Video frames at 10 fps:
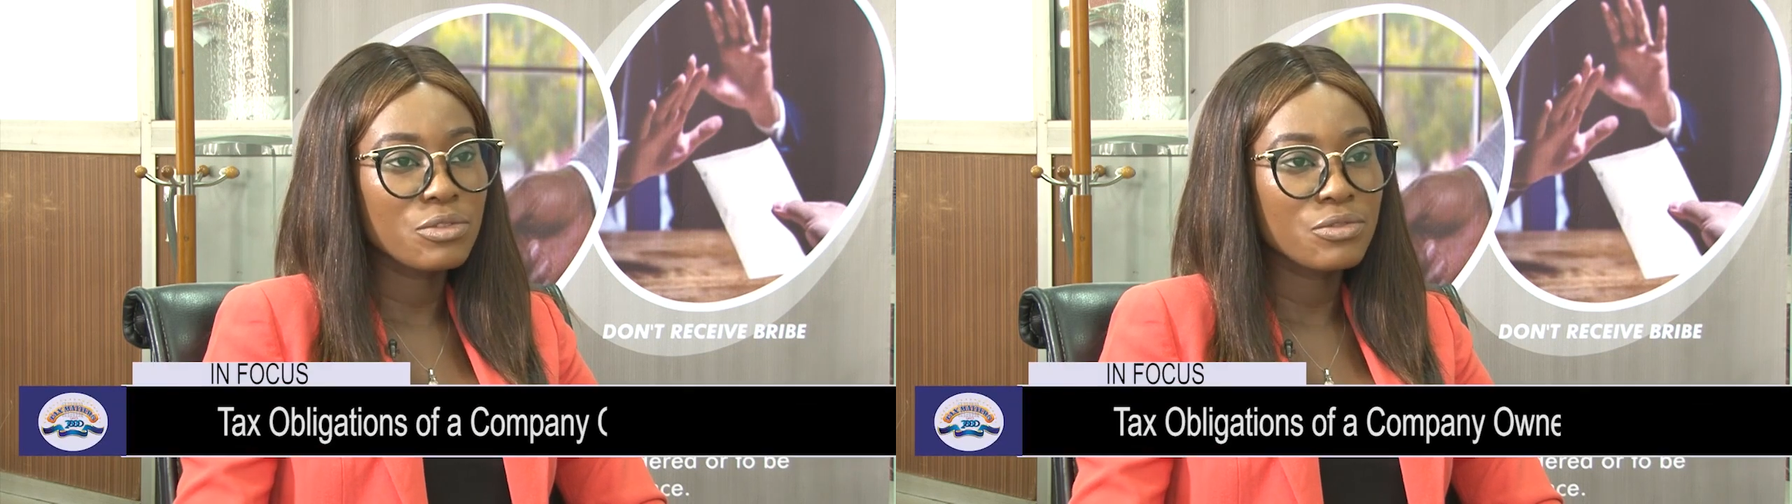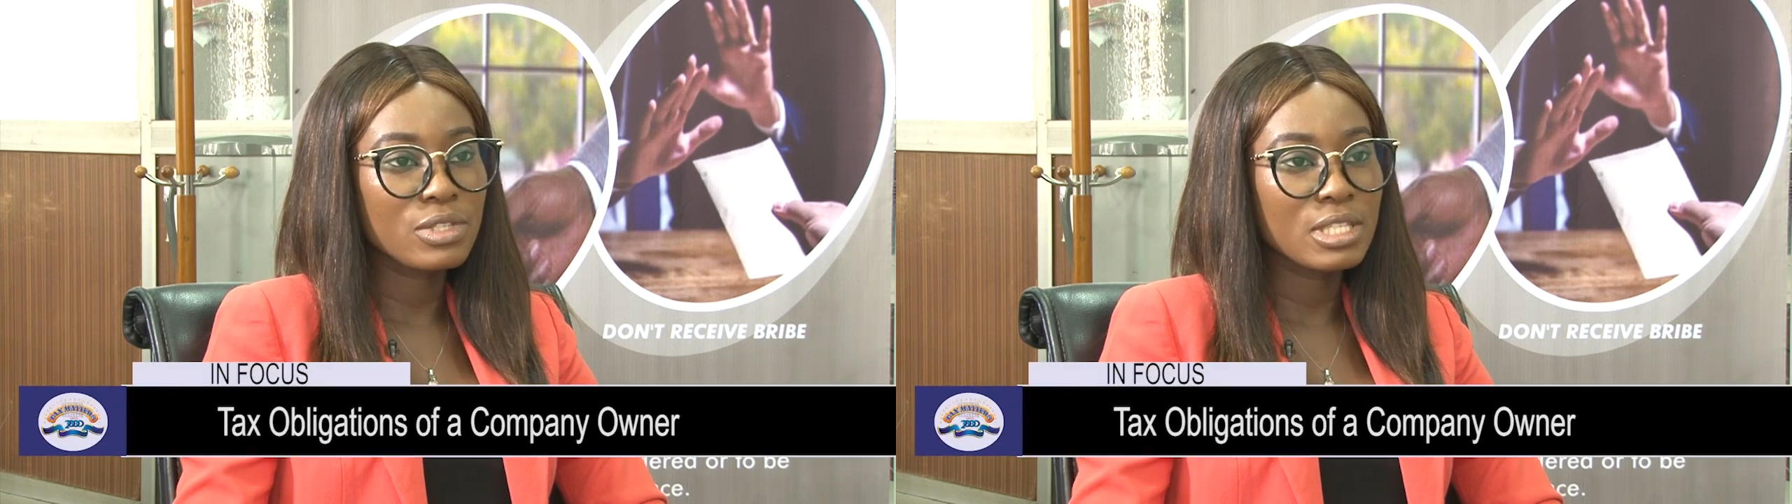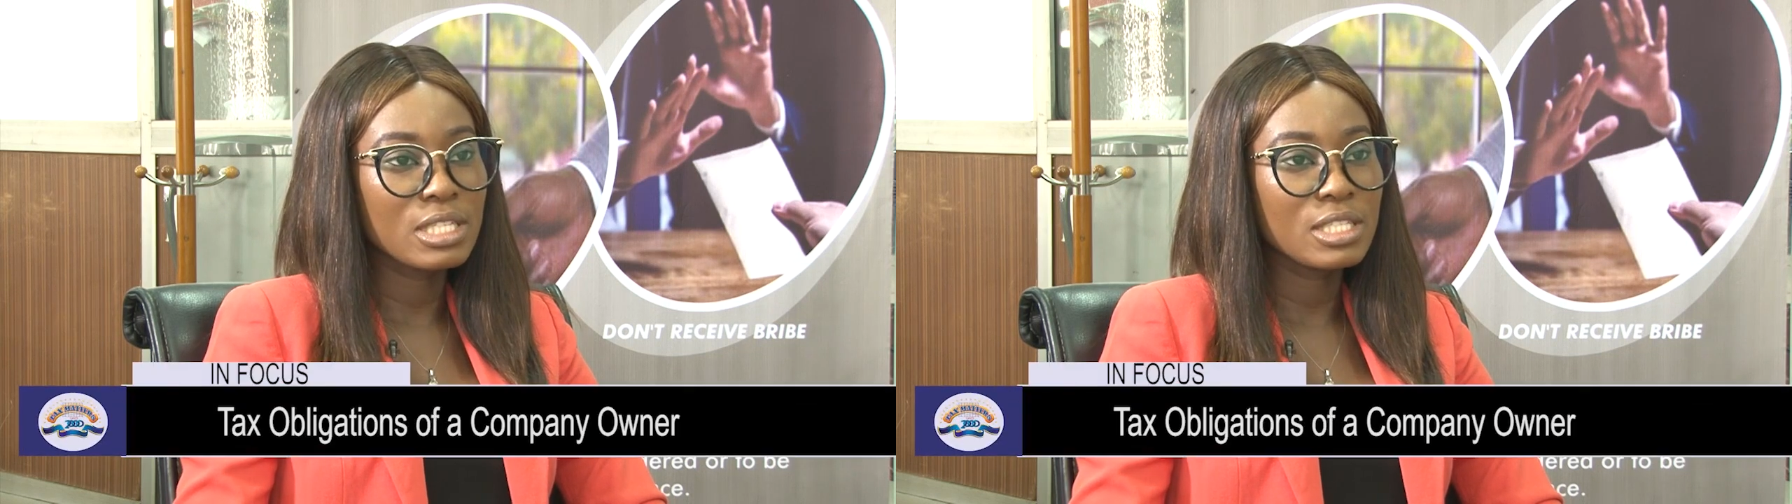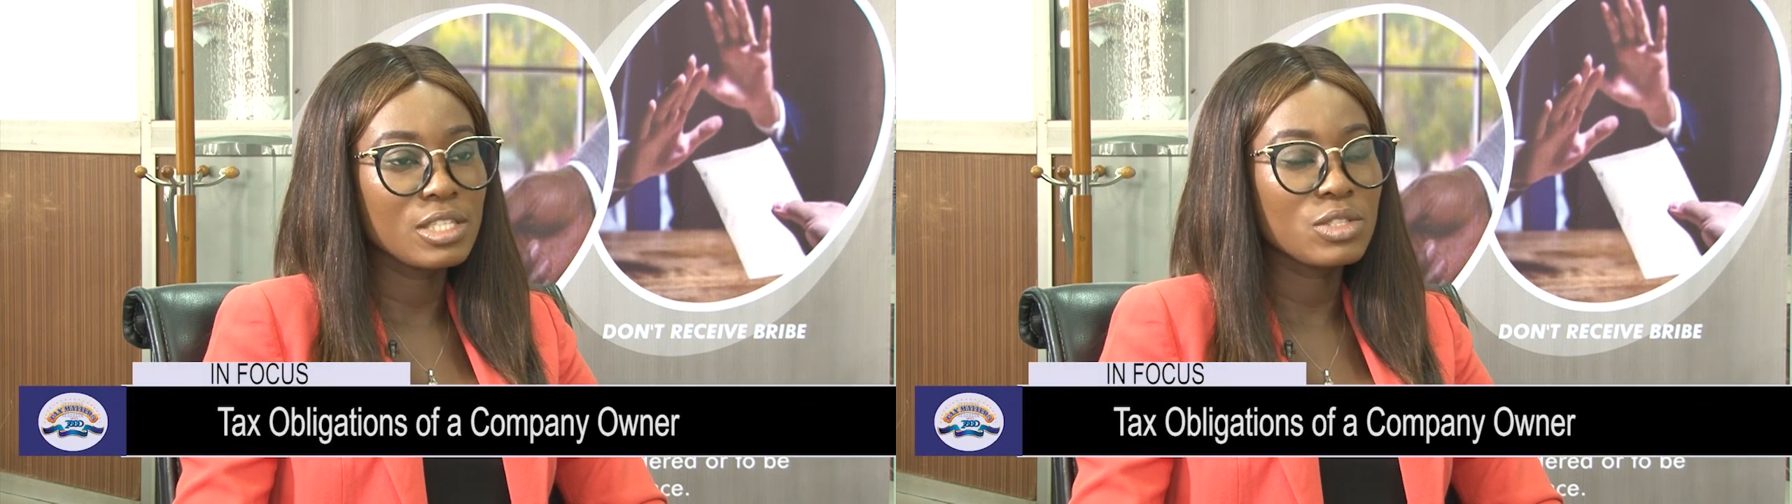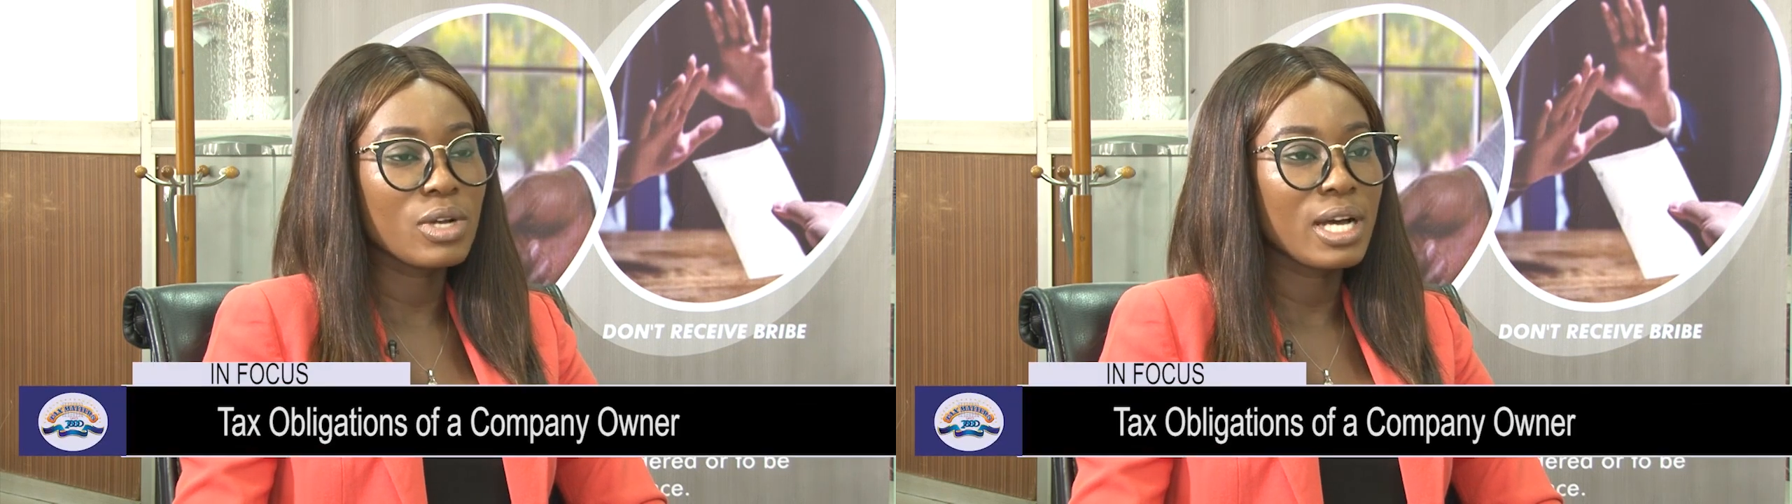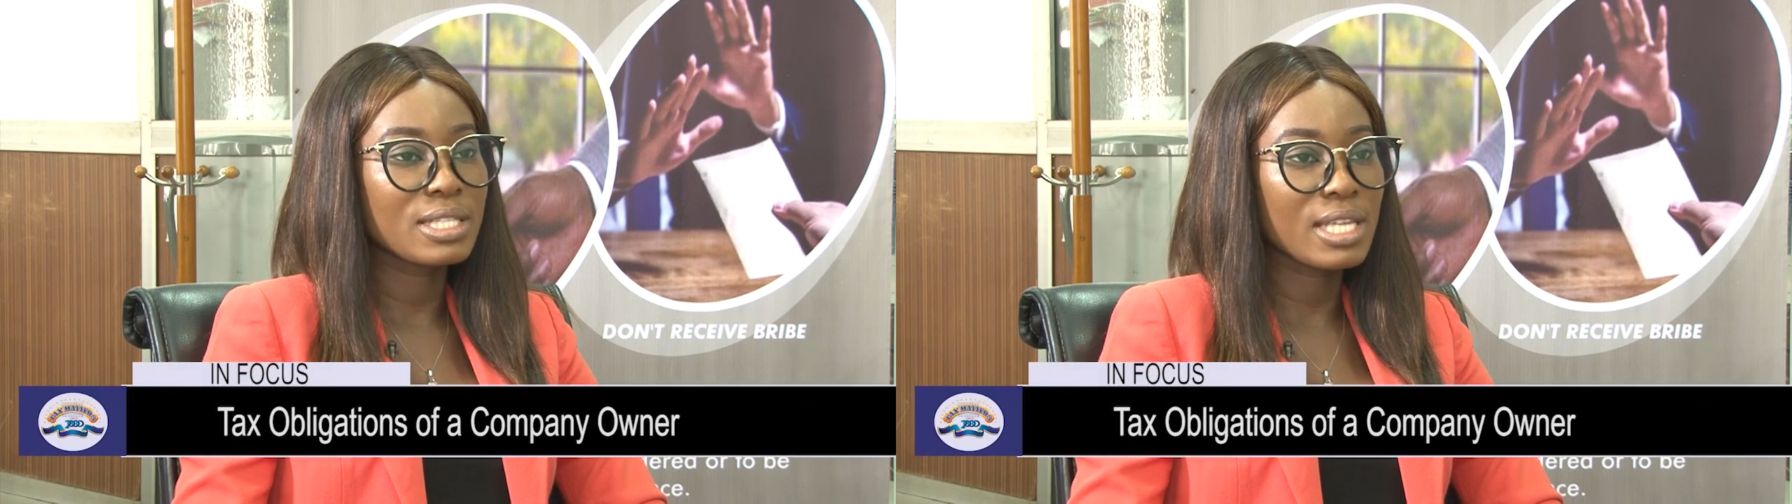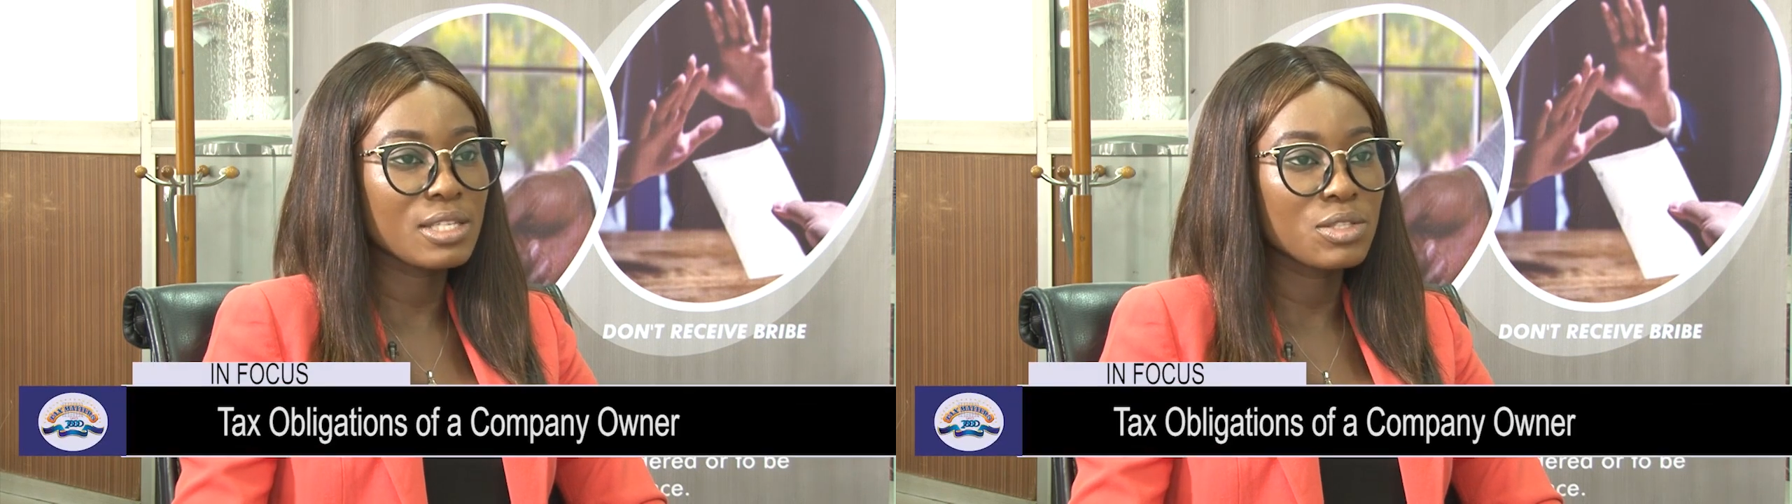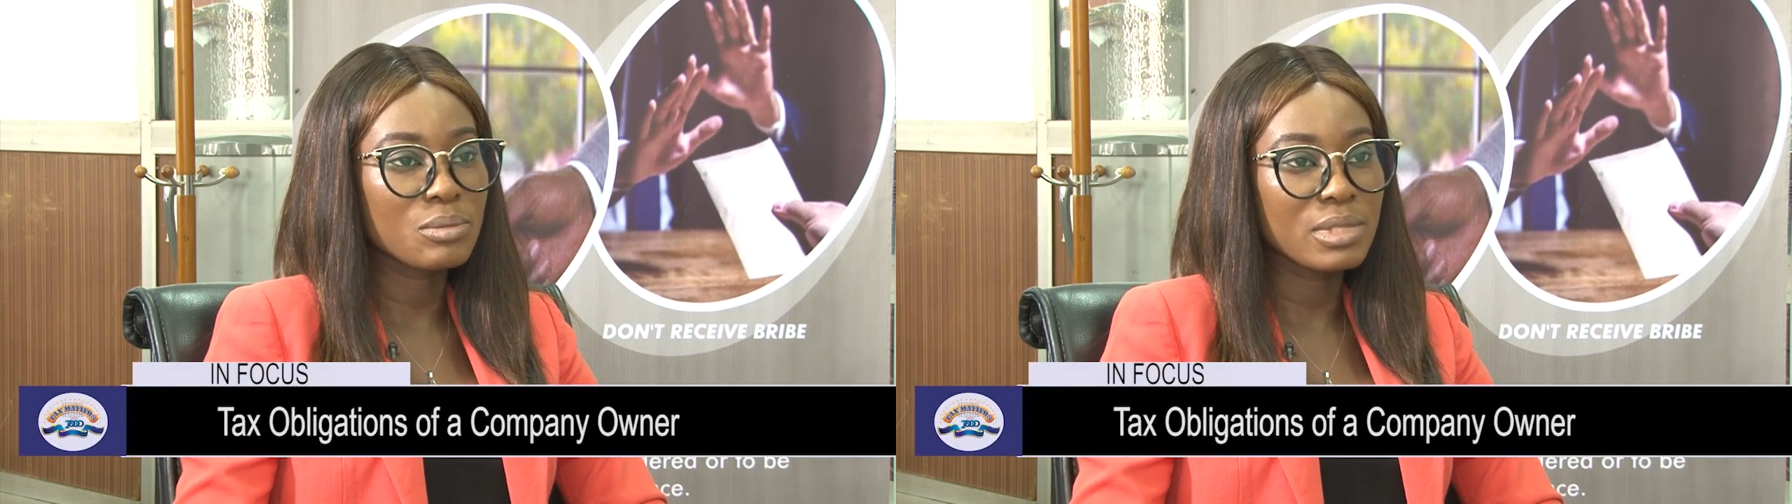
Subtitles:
fulfilling his or her tax